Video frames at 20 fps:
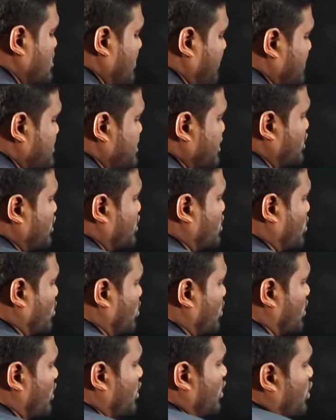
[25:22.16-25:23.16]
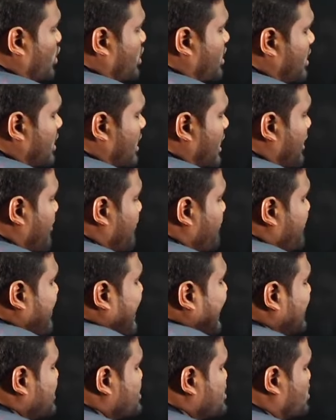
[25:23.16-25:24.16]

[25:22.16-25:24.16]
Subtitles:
opposite to 2, look, where is